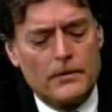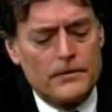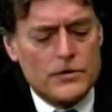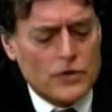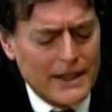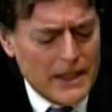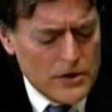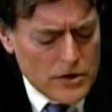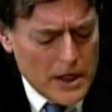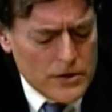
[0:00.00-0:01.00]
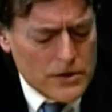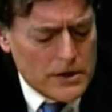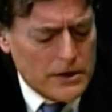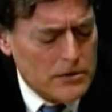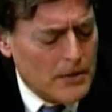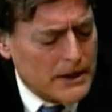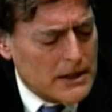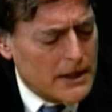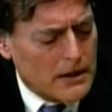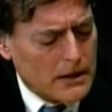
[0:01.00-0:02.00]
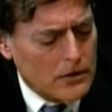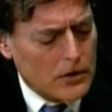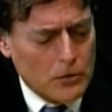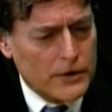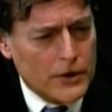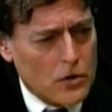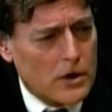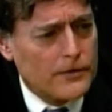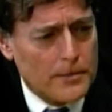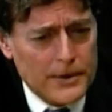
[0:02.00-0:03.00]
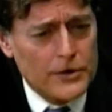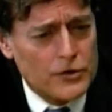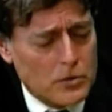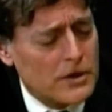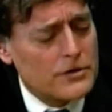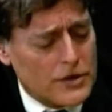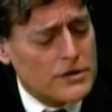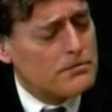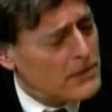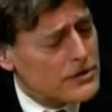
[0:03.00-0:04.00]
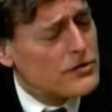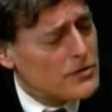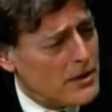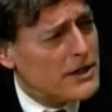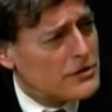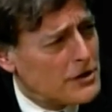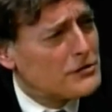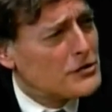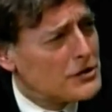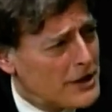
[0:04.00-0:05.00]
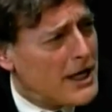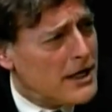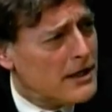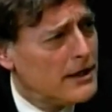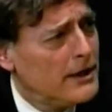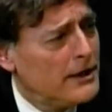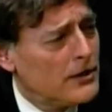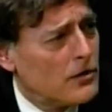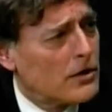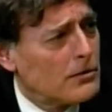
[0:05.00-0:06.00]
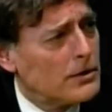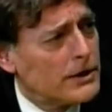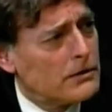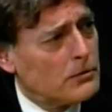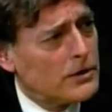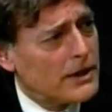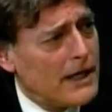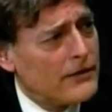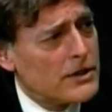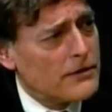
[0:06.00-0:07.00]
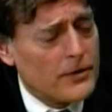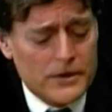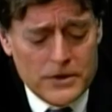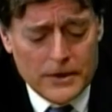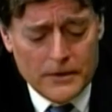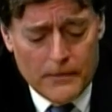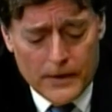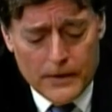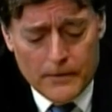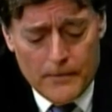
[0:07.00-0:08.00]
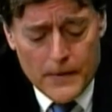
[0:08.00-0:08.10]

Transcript: striking changes that you might think, uh, or would the Court of Appeals work just much the way it does today? Wow. Or will it, will it have a different uh, uh,